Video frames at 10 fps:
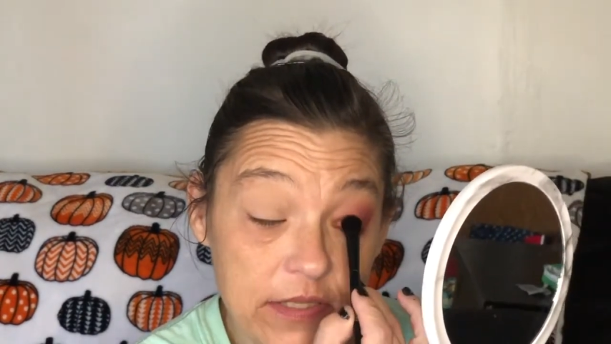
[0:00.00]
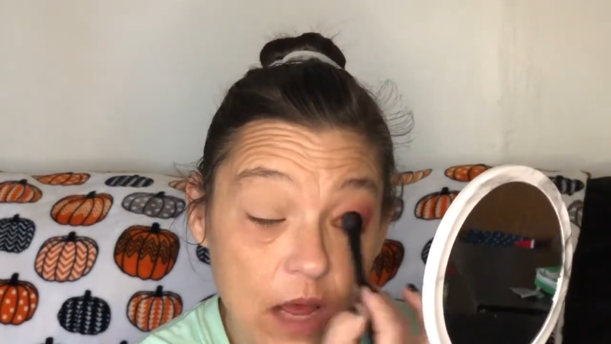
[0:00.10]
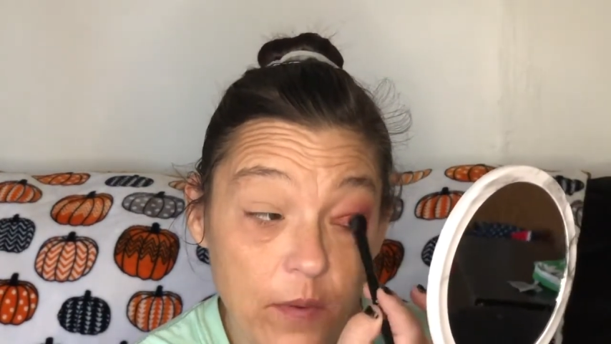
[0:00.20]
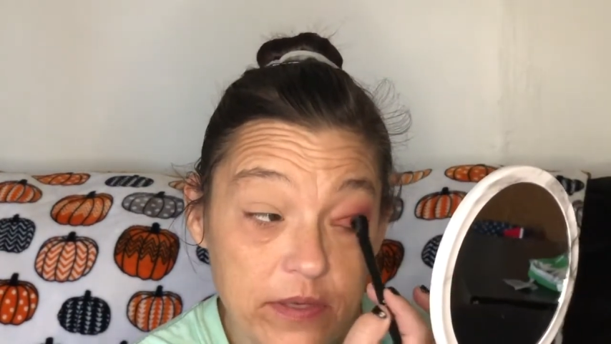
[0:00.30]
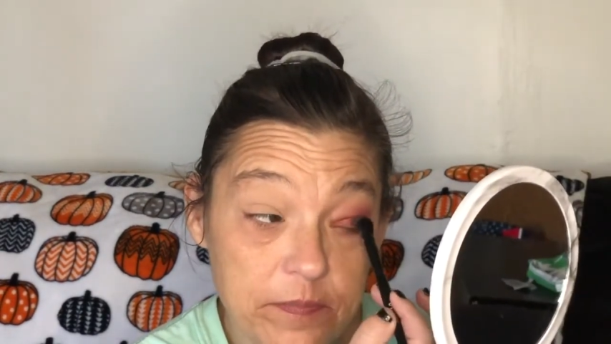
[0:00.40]

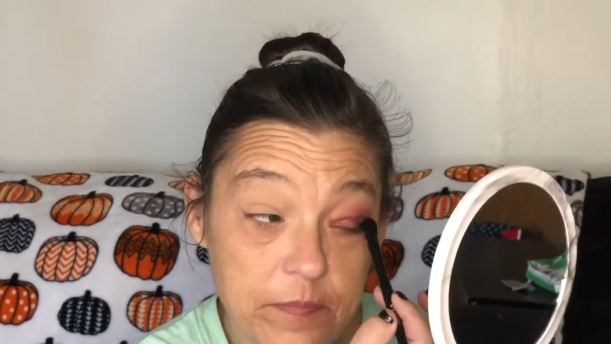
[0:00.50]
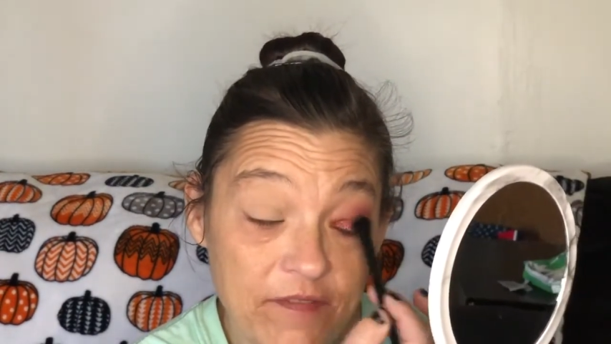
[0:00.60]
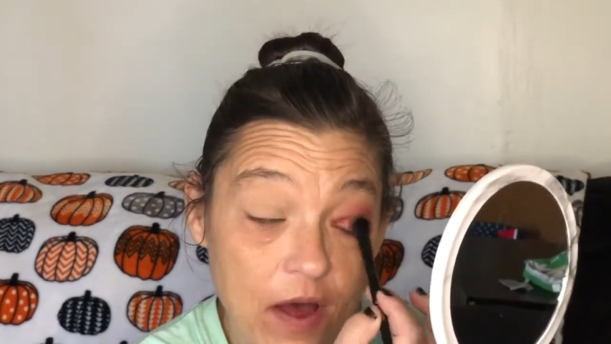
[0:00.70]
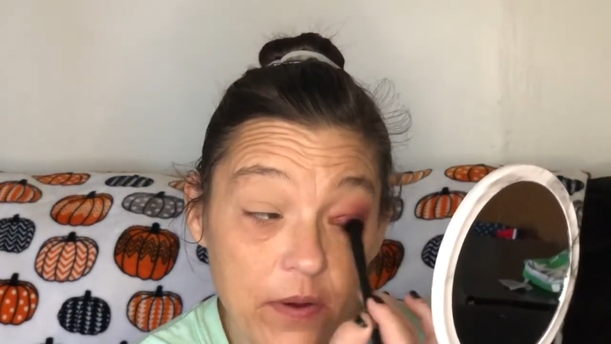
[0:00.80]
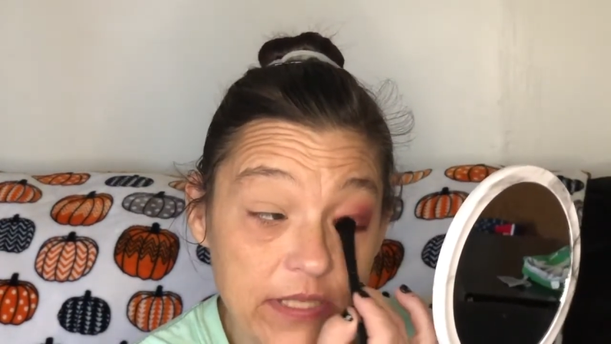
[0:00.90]
I've
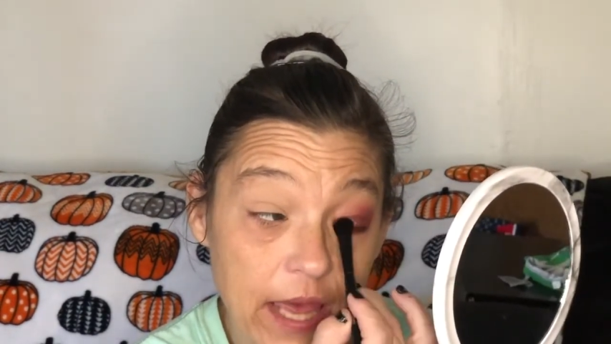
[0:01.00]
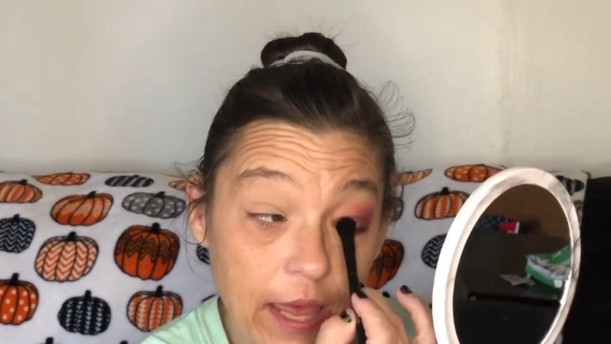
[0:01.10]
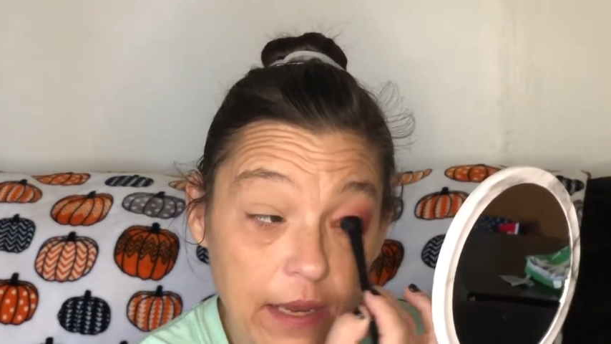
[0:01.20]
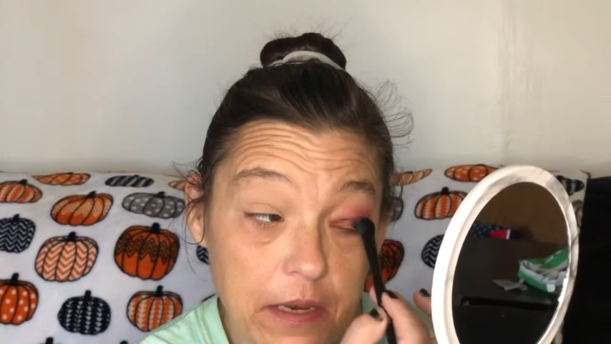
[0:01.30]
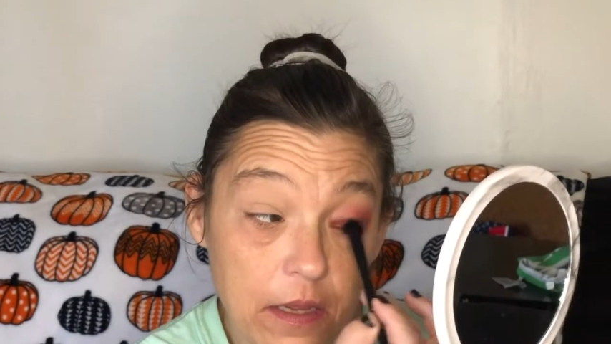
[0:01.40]
always
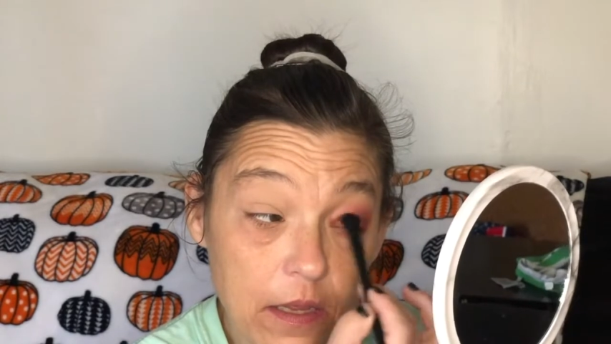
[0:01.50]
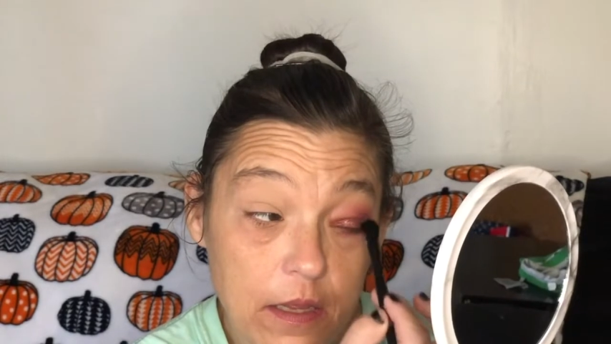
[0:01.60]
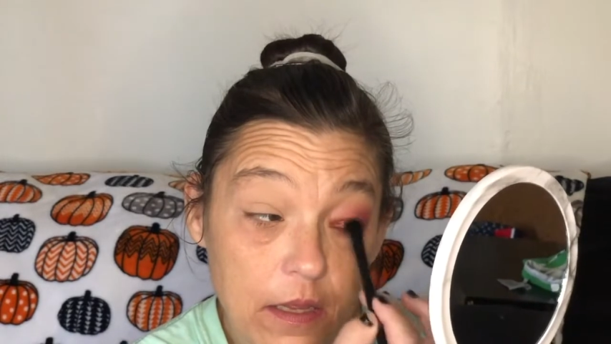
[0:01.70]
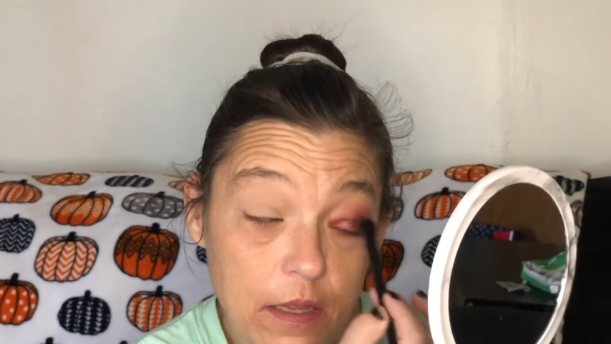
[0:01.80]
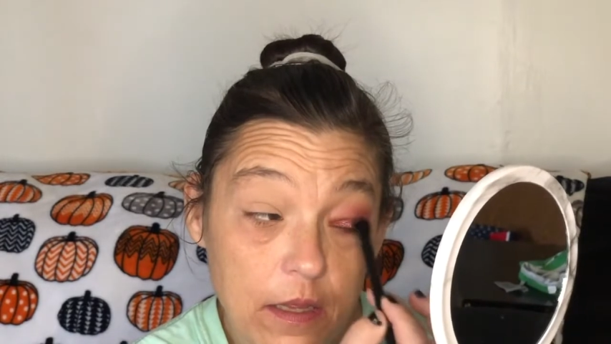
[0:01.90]
had
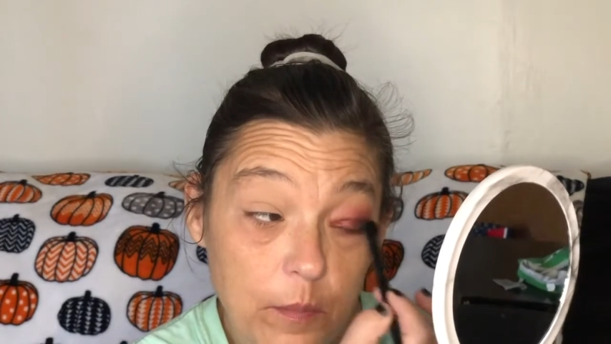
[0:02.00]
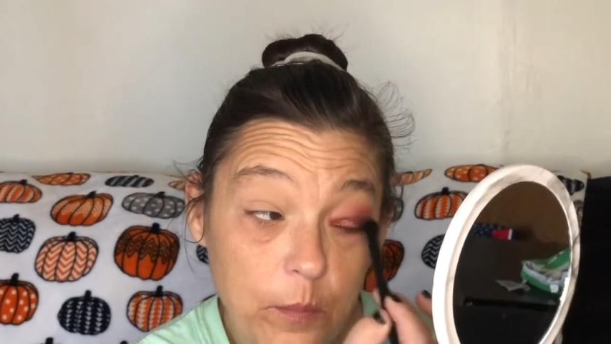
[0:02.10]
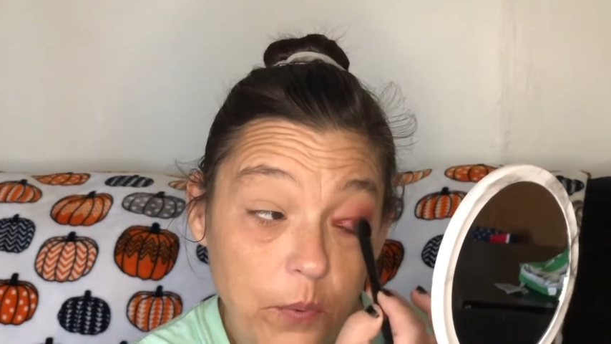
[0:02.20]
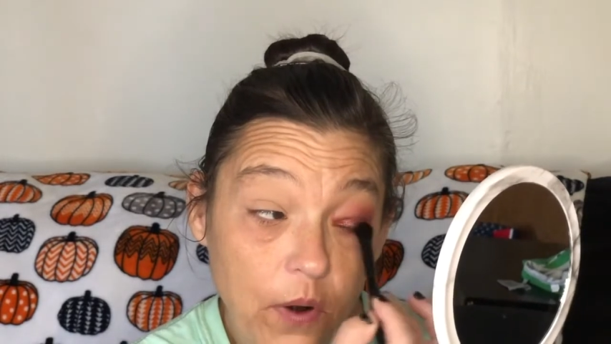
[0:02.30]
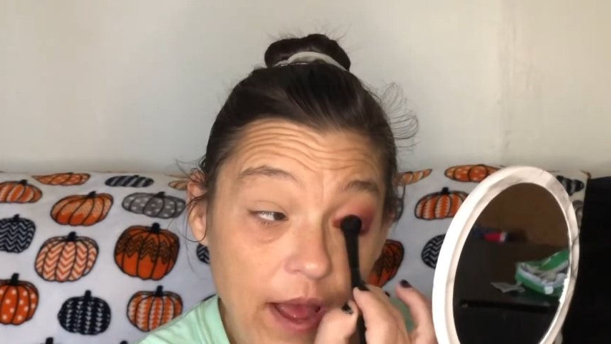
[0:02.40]

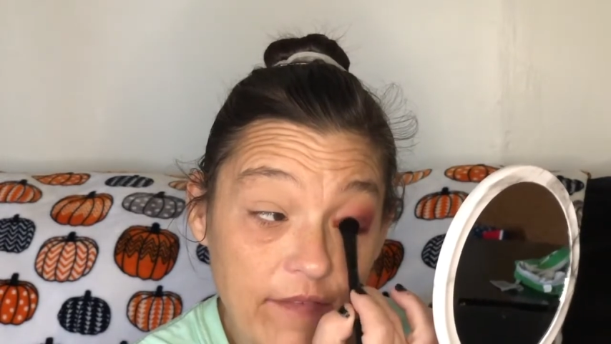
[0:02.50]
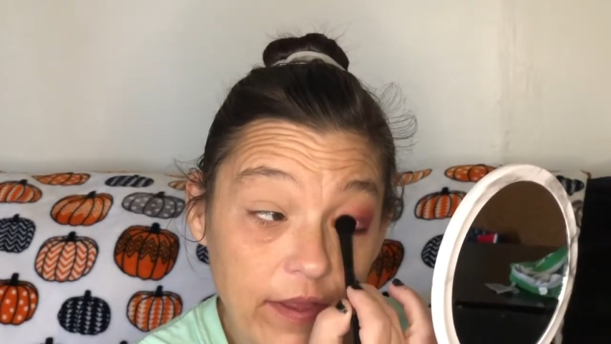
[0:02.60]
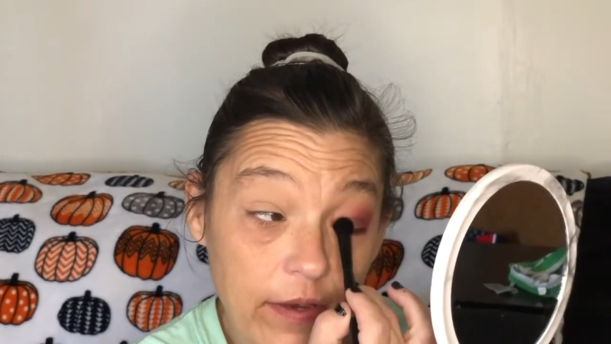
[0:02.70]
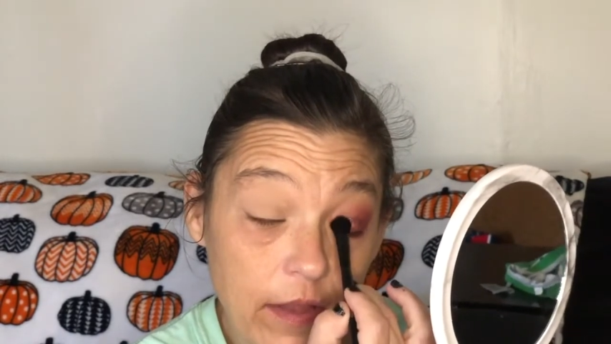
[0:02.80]
private,